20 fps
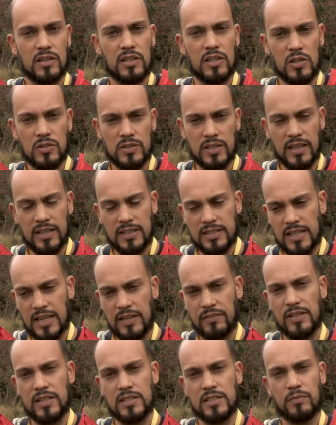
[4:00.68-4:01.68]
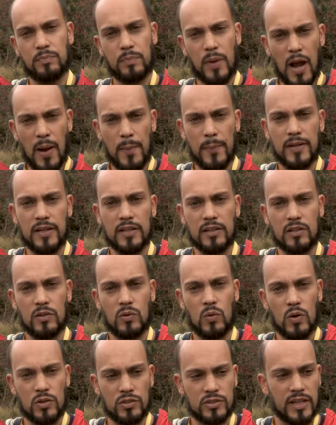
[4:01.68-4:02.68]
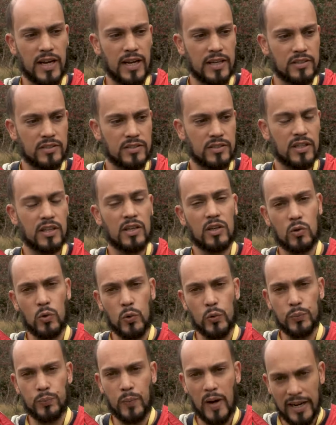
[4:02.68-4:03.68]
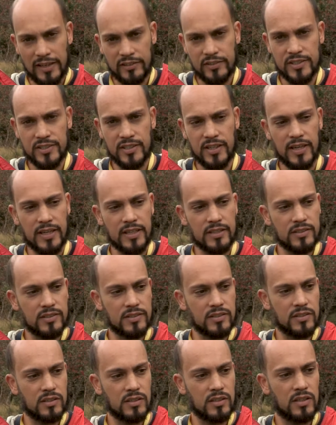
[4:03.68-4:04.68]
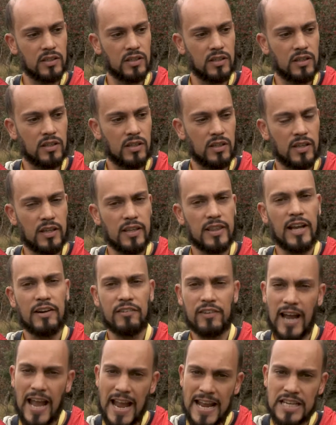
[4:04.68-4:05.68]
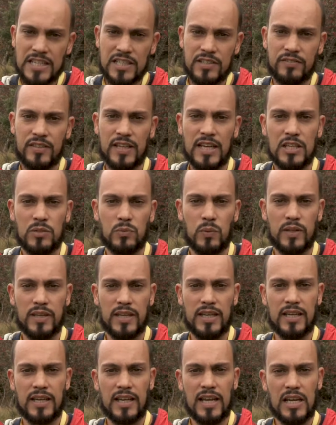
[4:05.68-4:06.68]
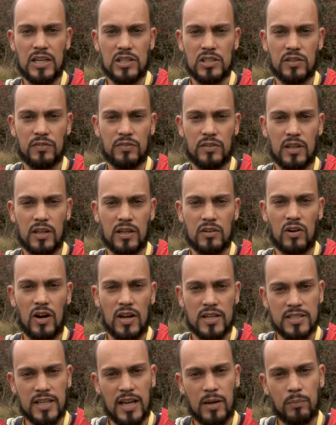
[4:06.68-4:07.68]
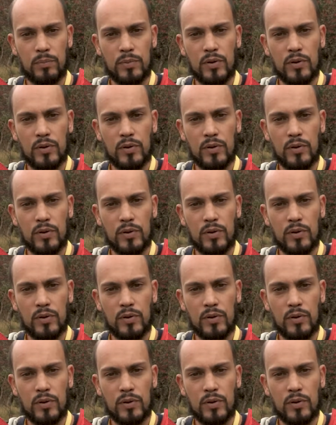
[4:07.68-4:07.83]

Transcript: using a series of permanent quadrats called microsites. There are 8 of these within each of the grassland